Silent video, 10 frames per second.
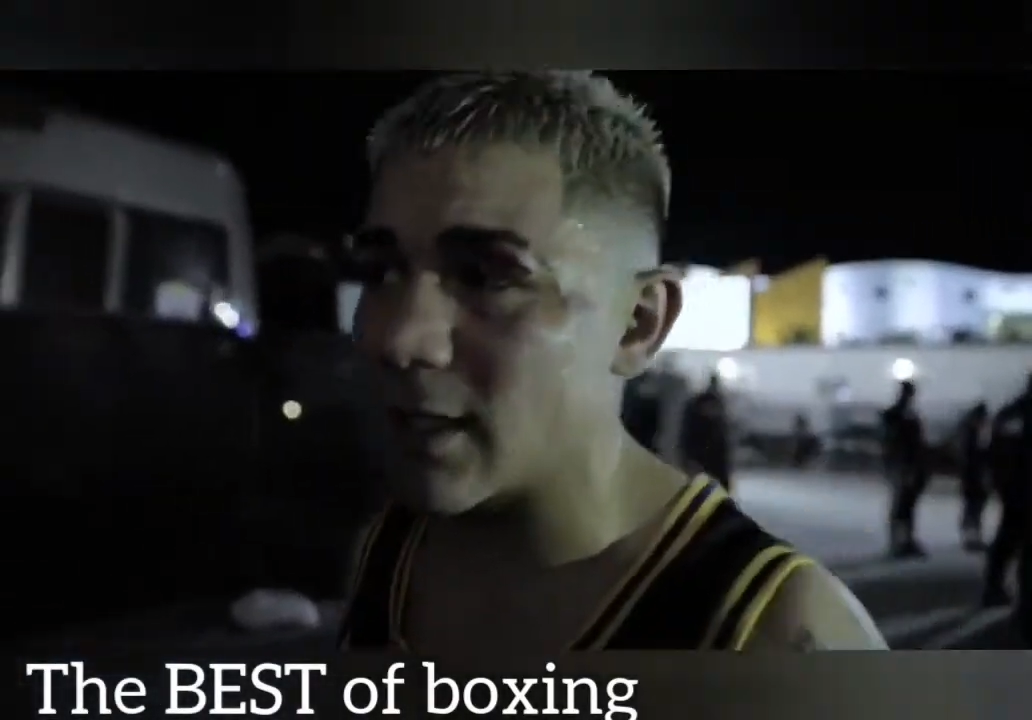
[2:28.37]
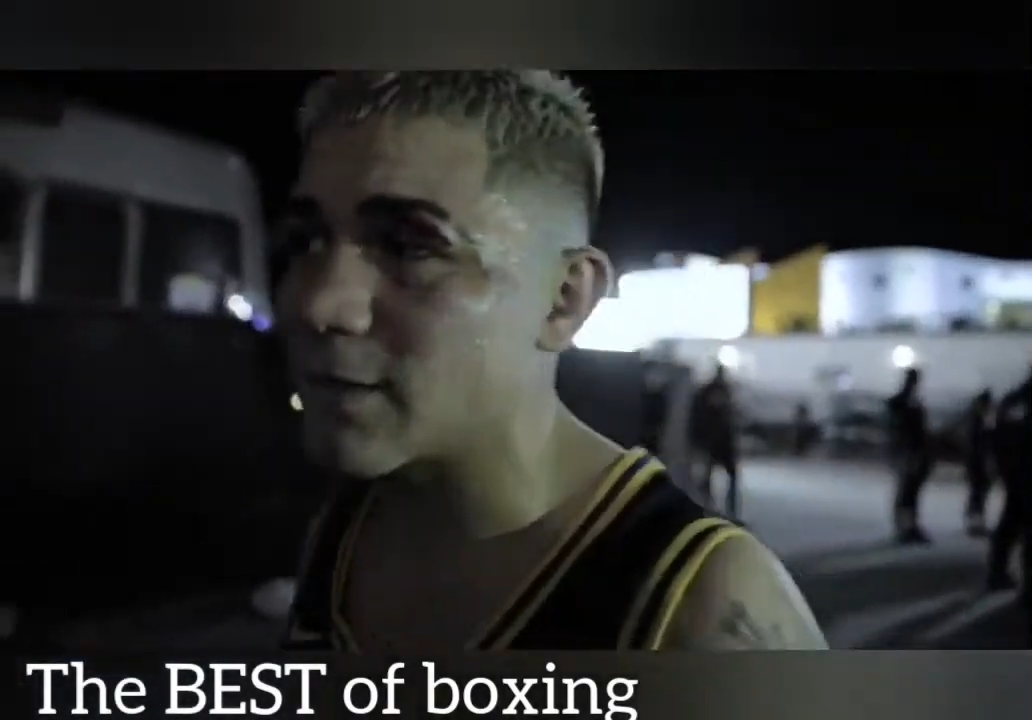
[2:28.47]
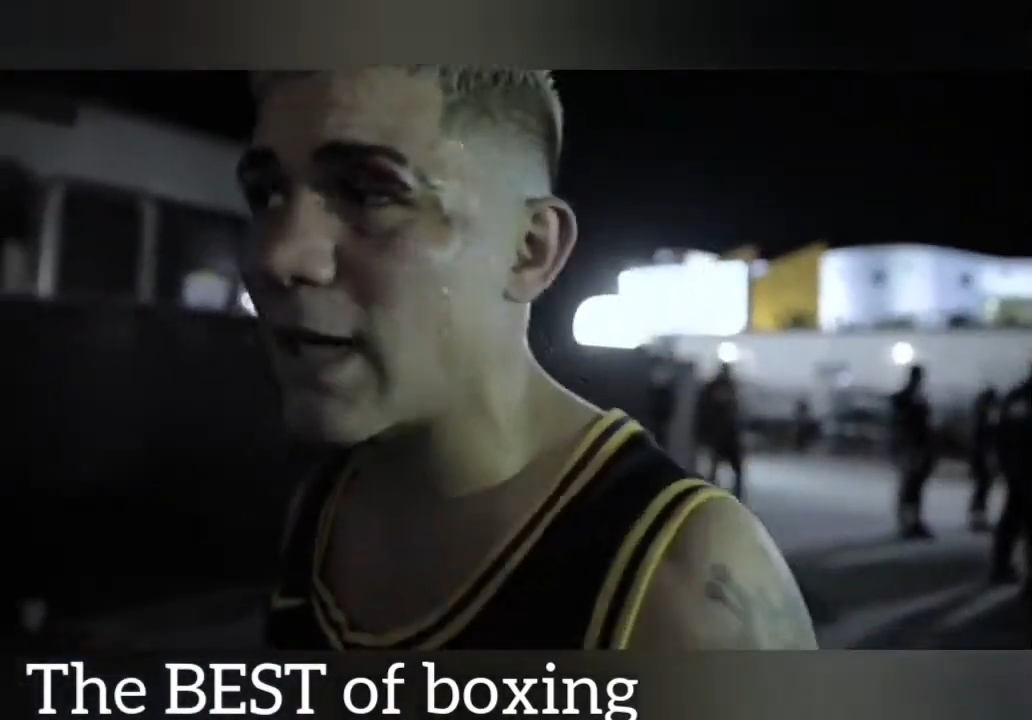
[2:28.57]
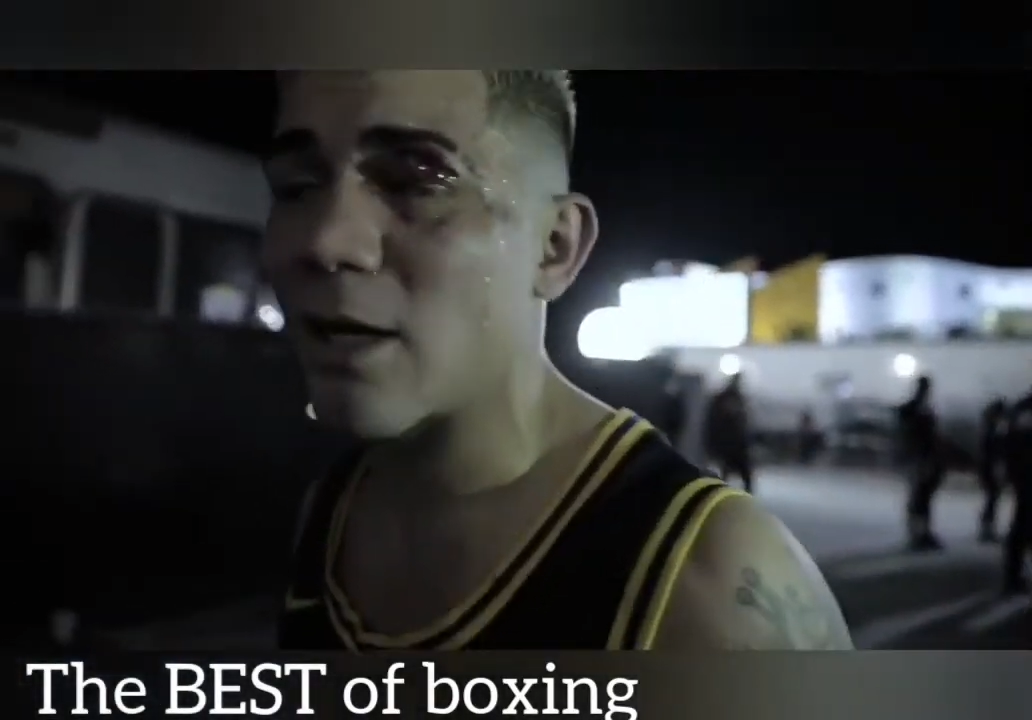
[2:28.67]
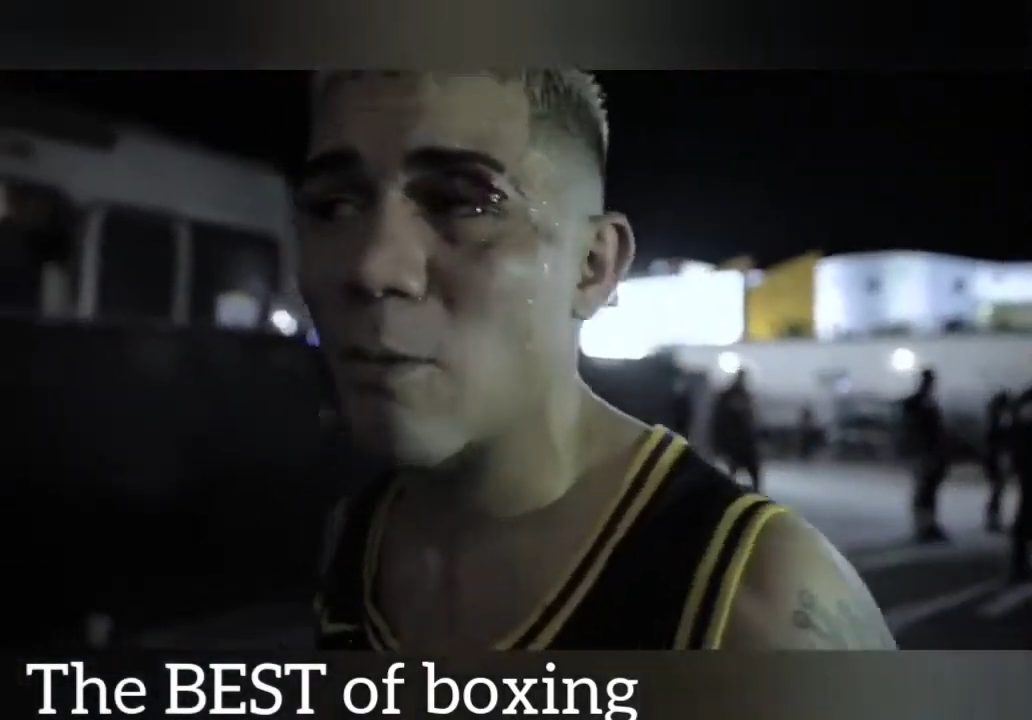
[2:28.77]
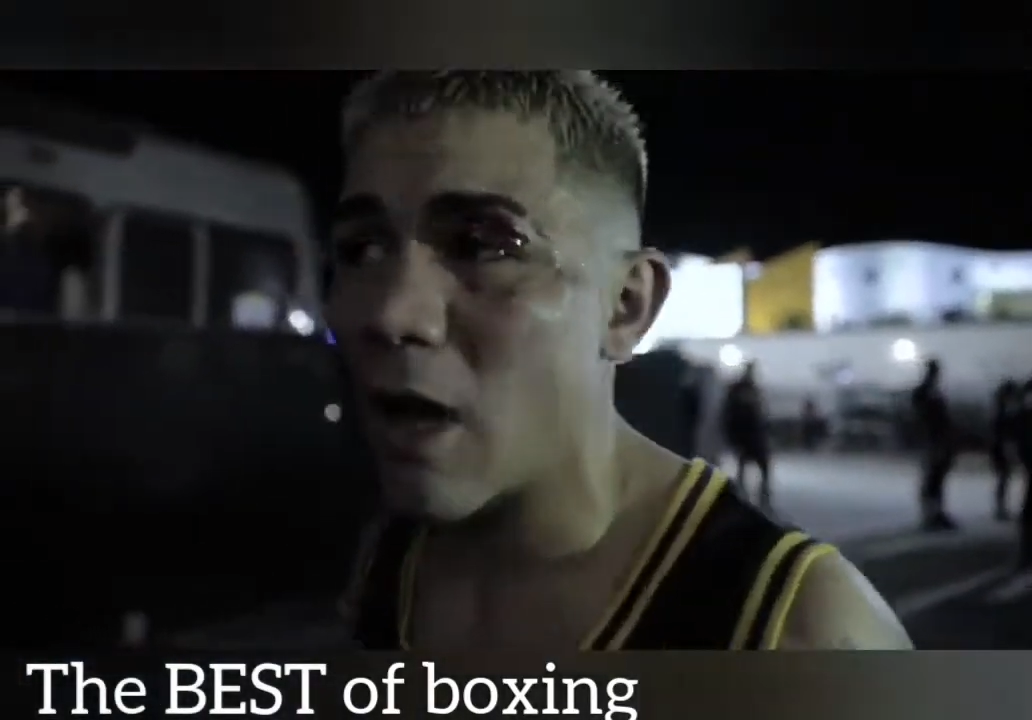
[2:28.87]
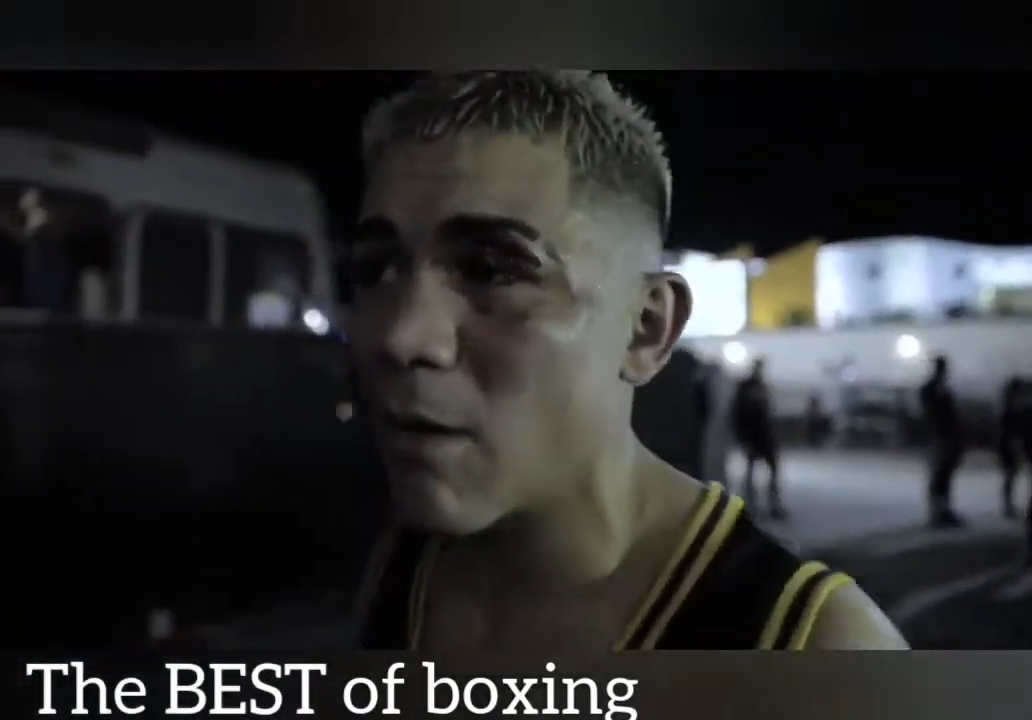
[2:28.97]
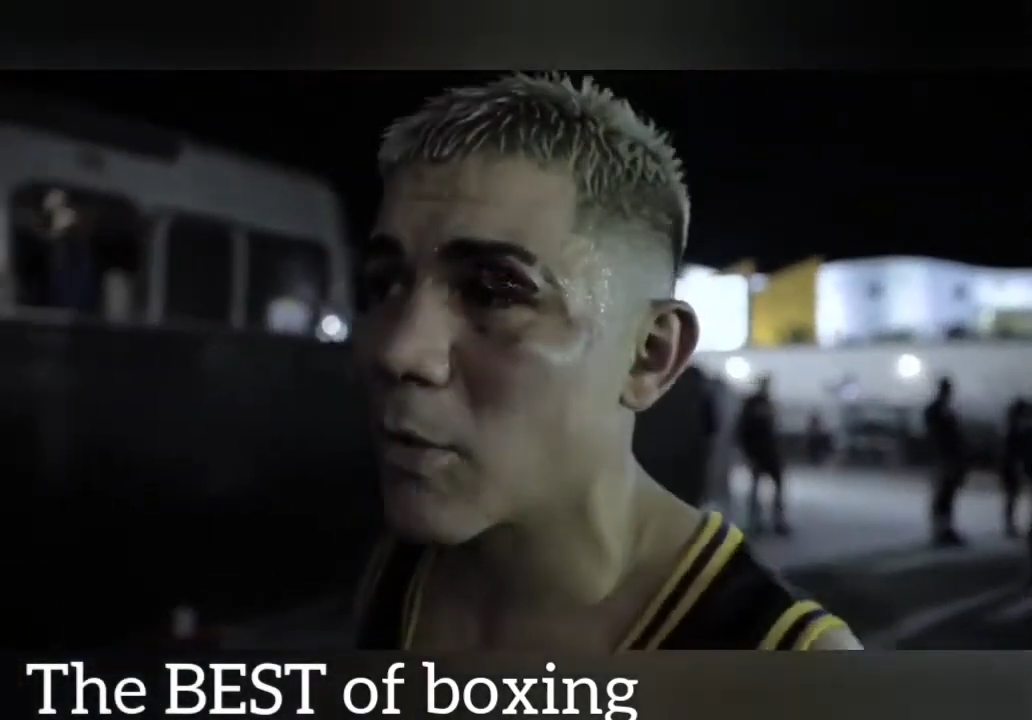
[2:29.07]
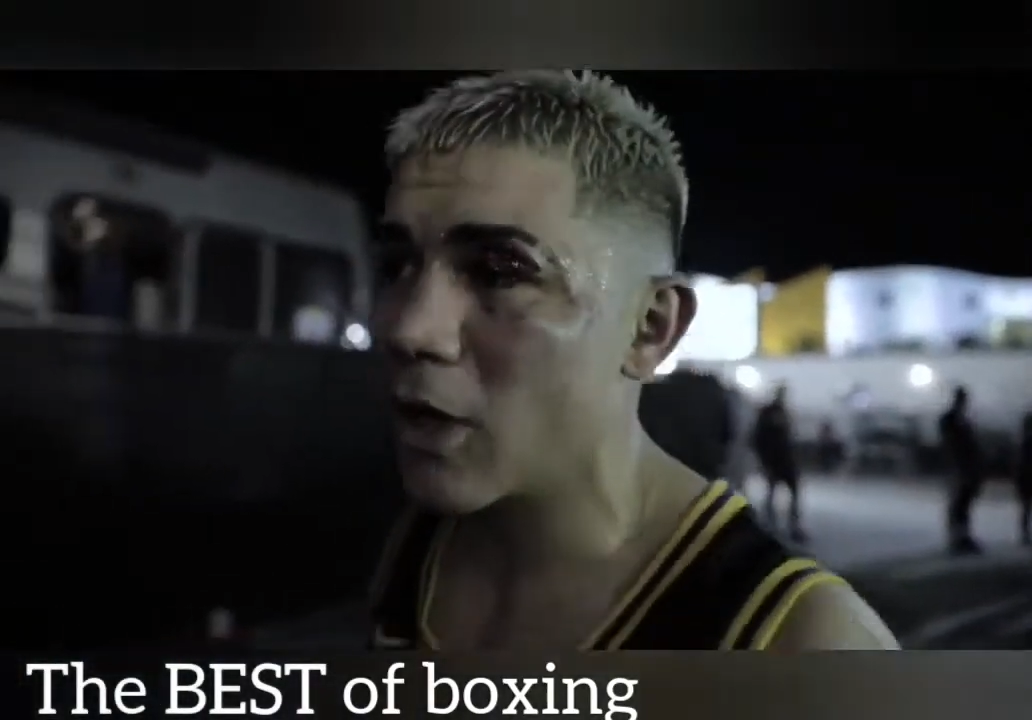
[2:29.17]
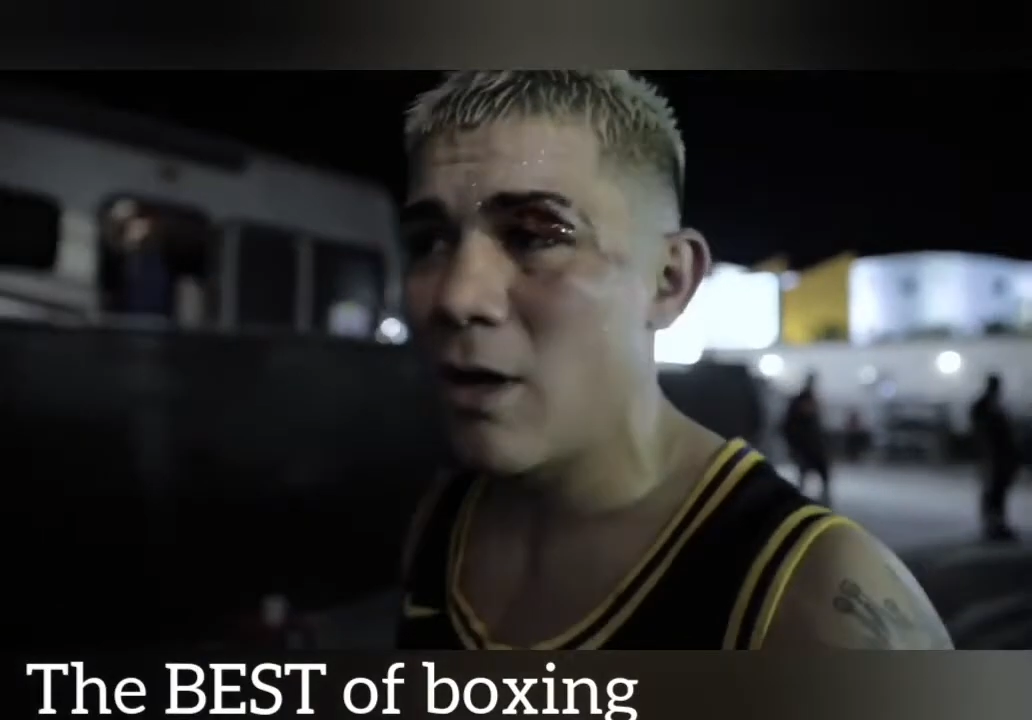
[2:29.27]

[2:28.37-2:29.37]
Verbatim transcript: second round, bro,